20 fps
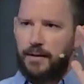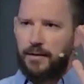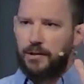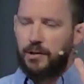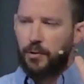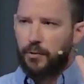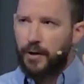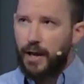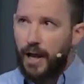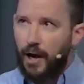
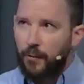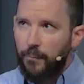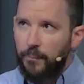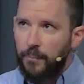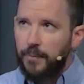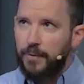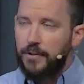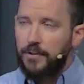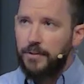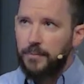Lord,
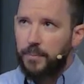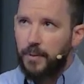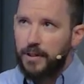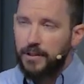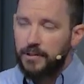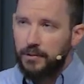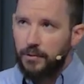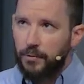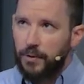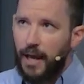help, you pray,
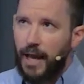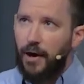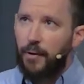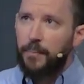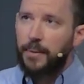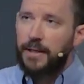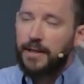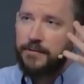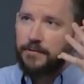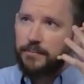Lord,
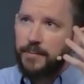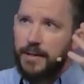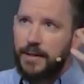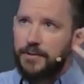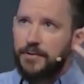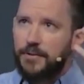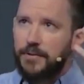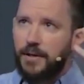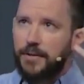help give me a,